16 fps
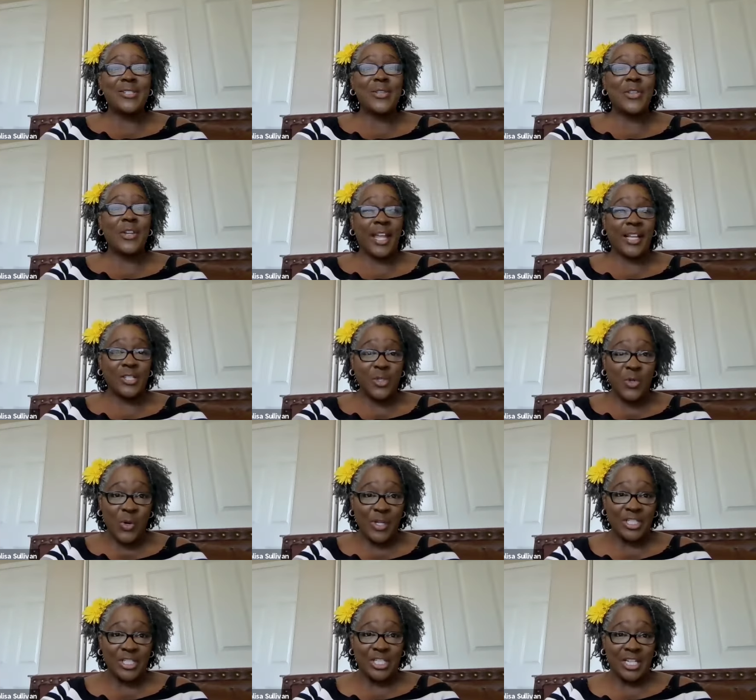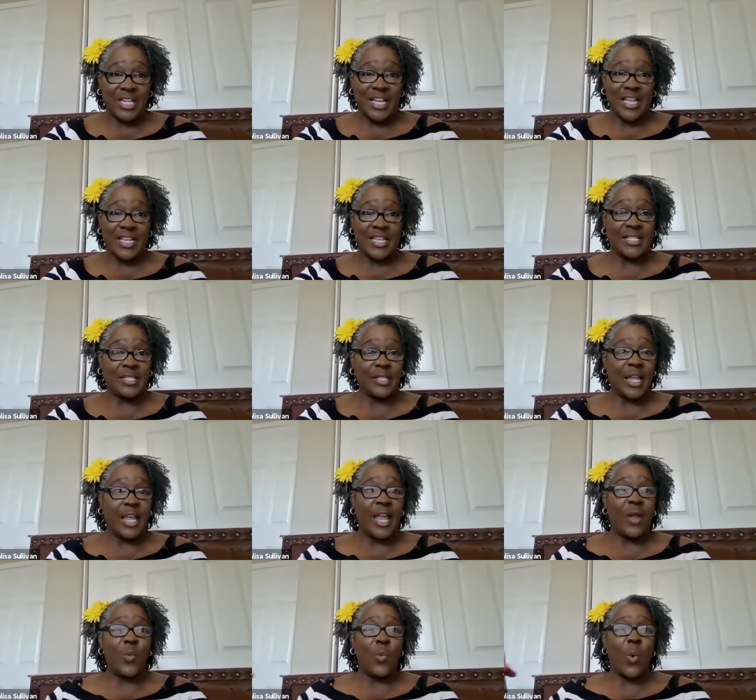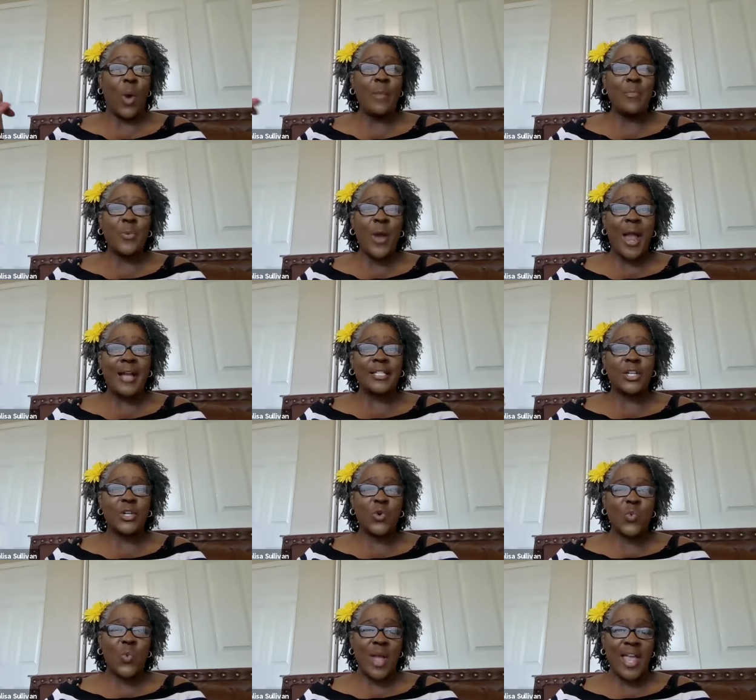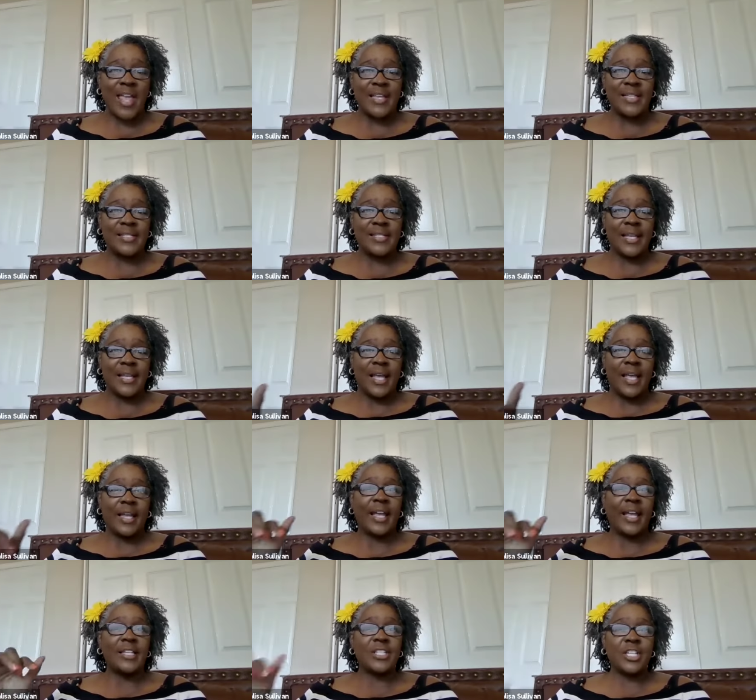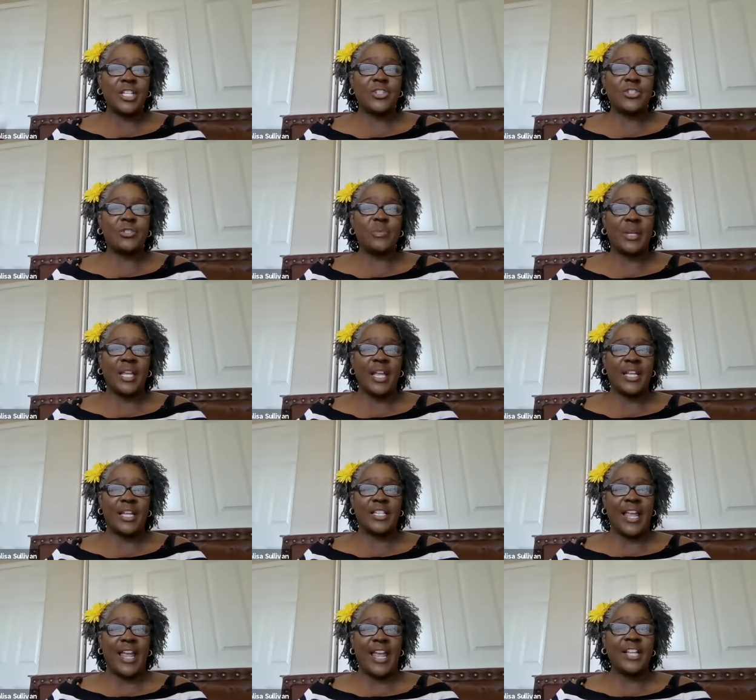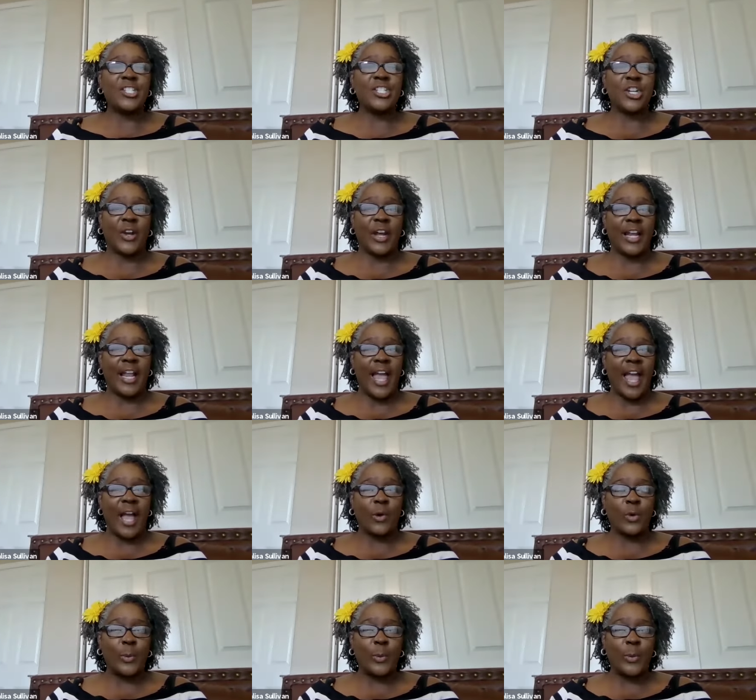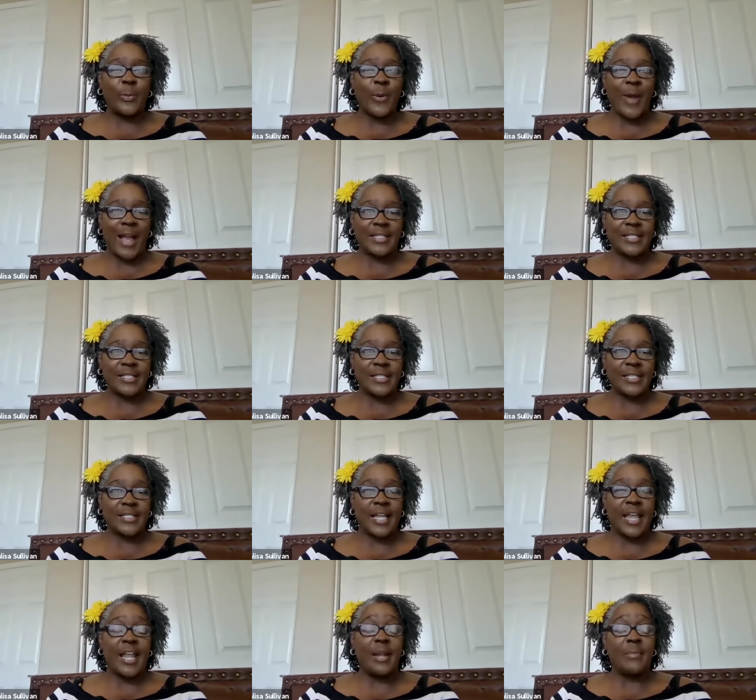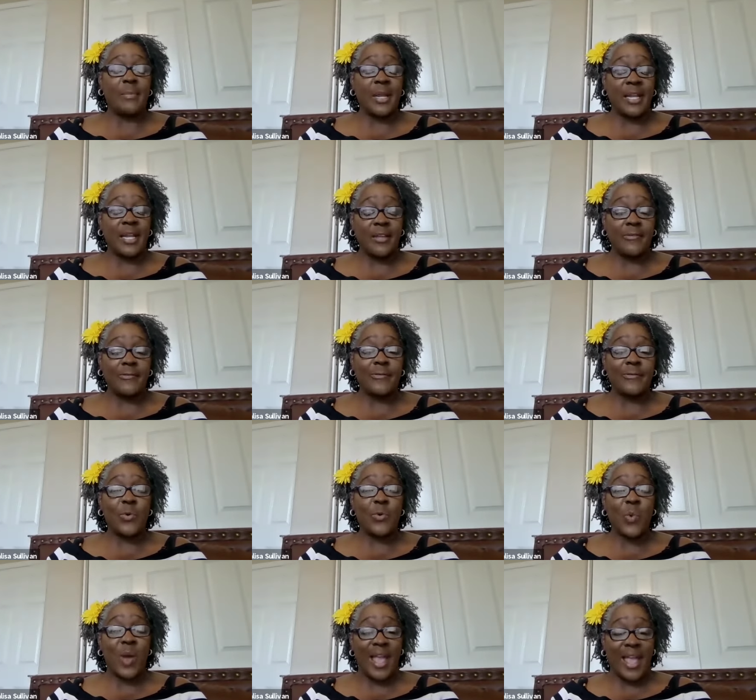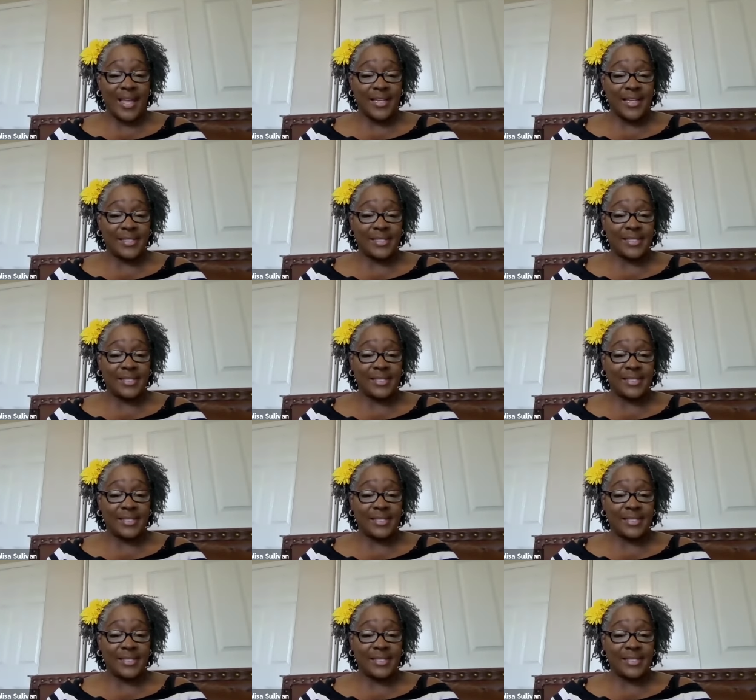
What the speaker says: So the next question is, in what practical ways can teachers begin to integrate equitable practices in meaningful ways?